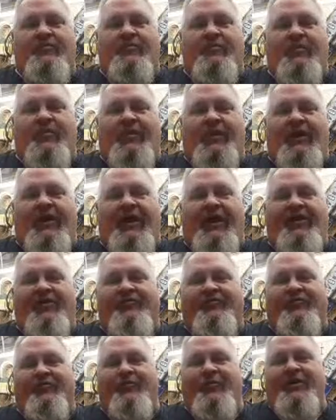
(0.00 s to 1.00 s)
Hell, for
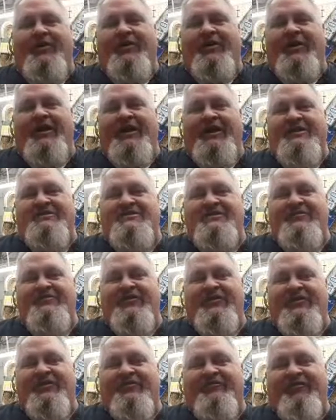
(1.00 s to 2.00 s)
better yet, see if you could
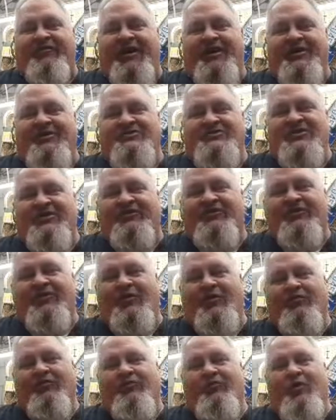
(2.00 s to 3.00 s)
find yourself an old
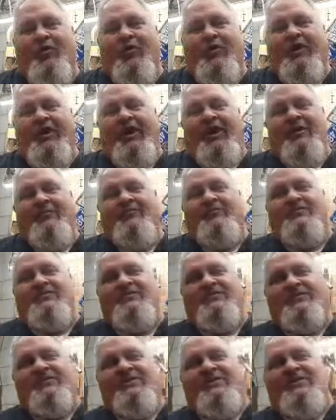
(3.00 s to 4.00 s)
4 cam
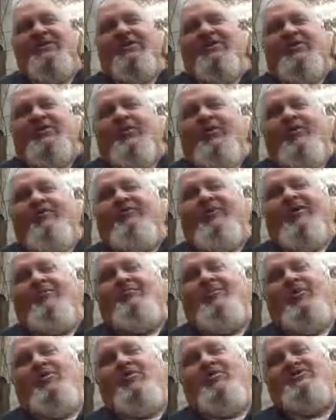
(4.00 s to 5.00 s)
Corvette
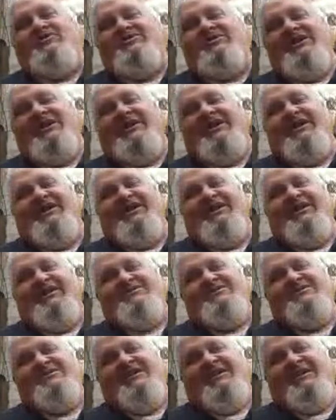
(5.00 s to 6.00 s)
motor stick
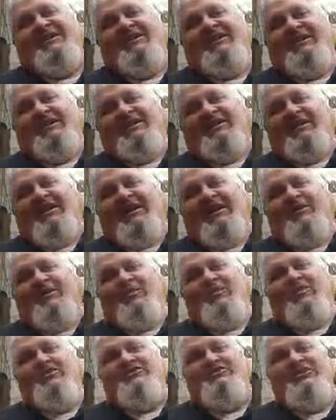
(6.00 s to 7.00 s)
in
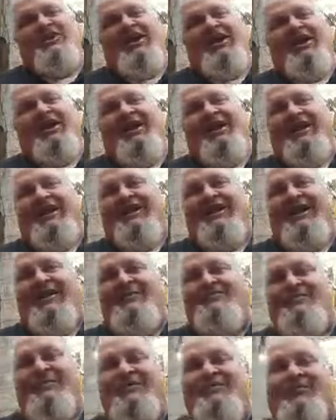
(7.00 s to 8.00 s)
that 91 Cheyenne.